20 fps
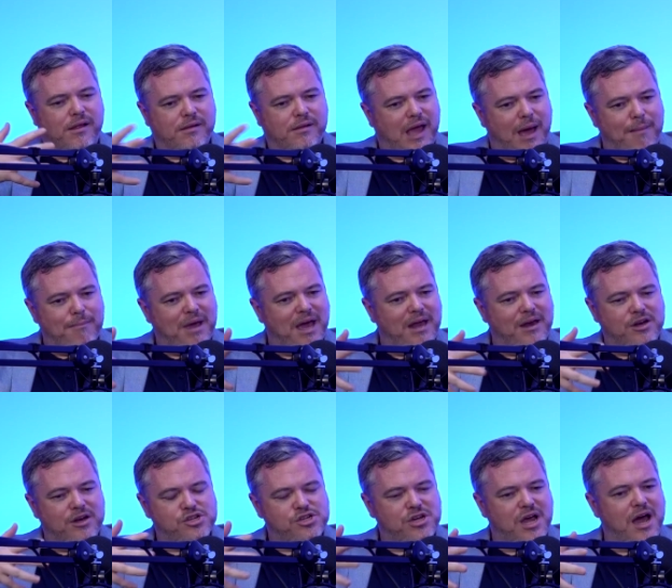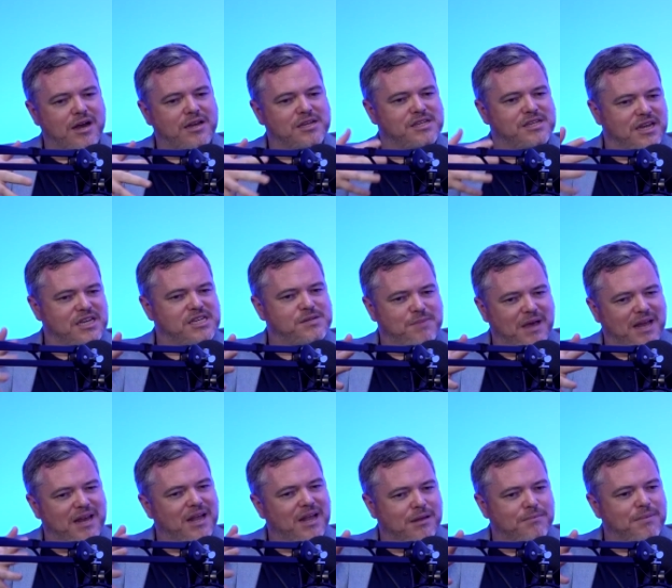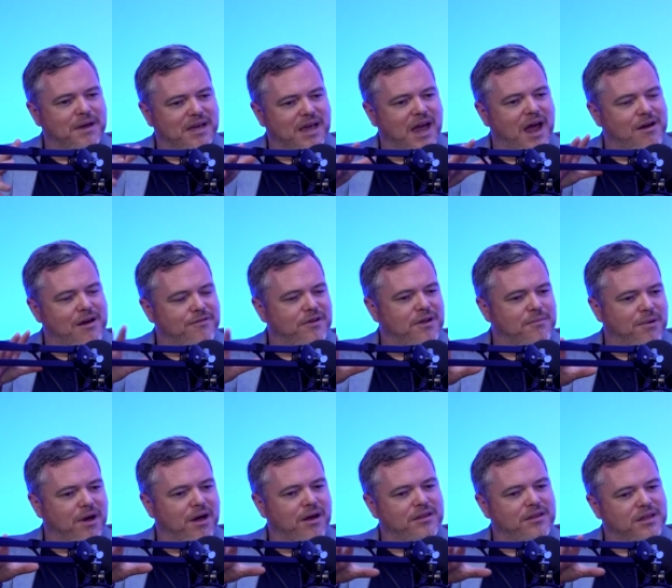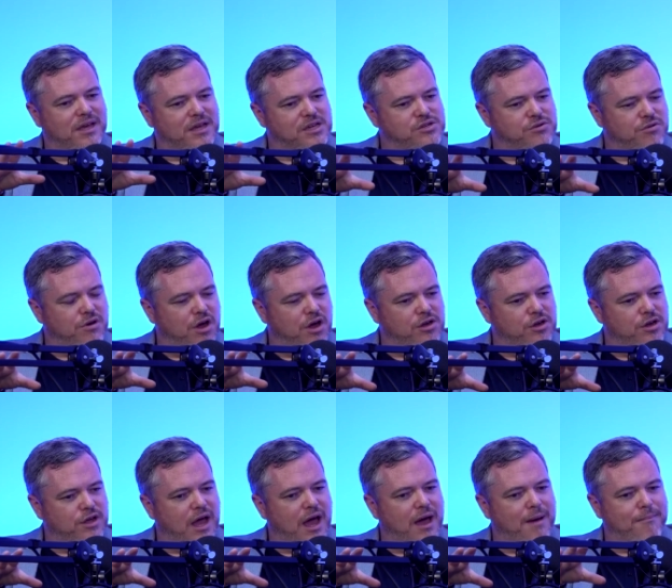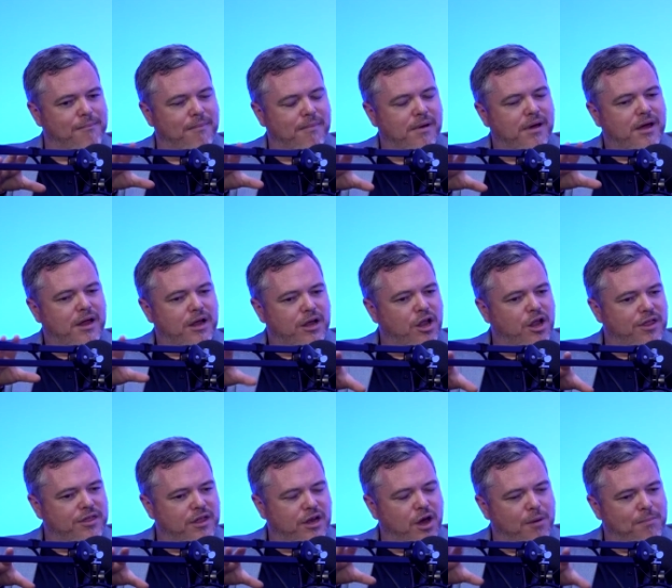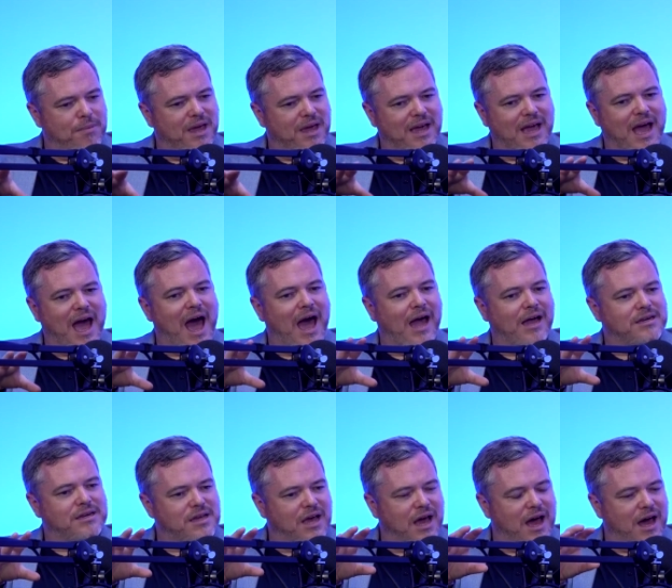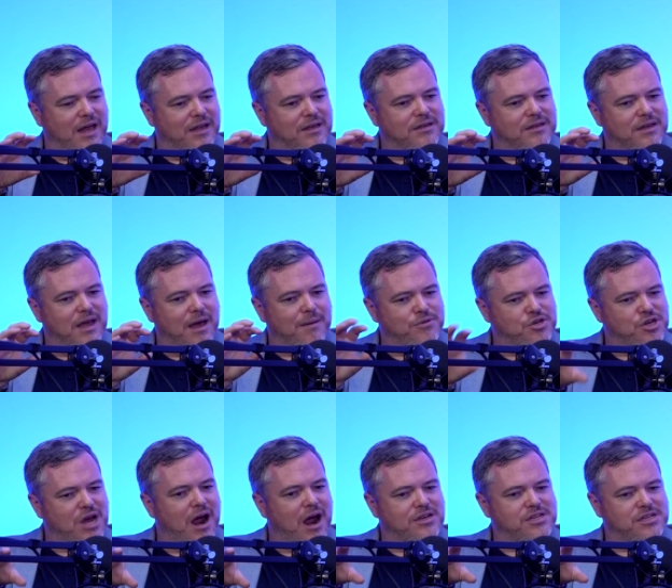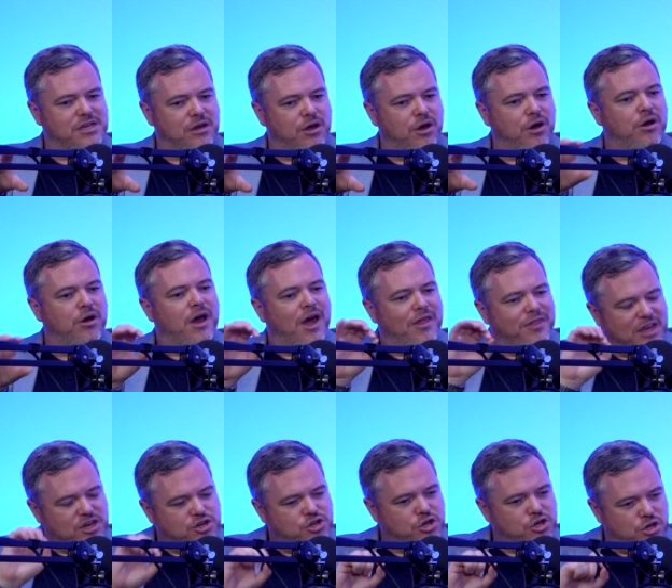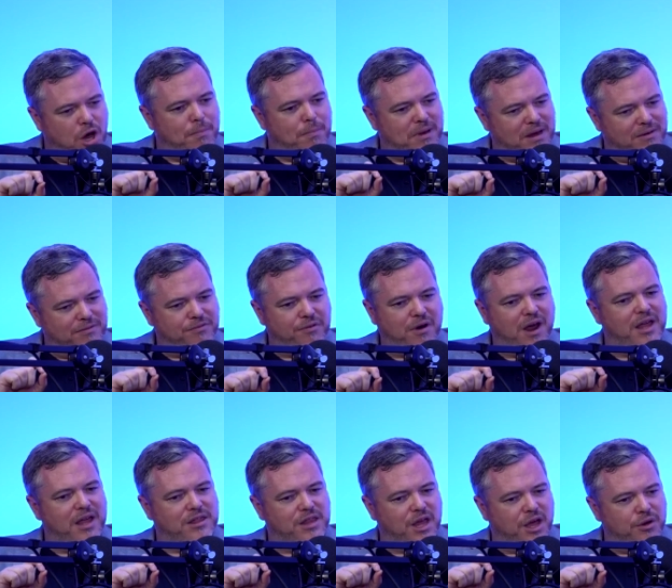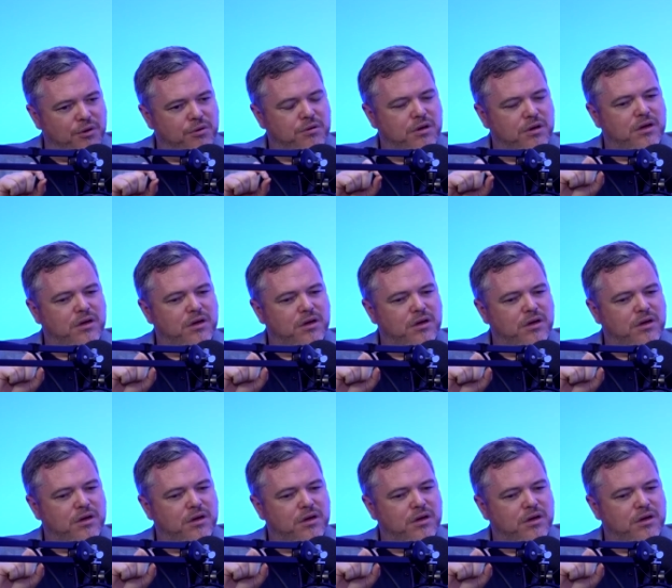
Campaigners, charities, they need to be a little bit careful about things around the Lobbying Act and charity law. They should not be afraid, though.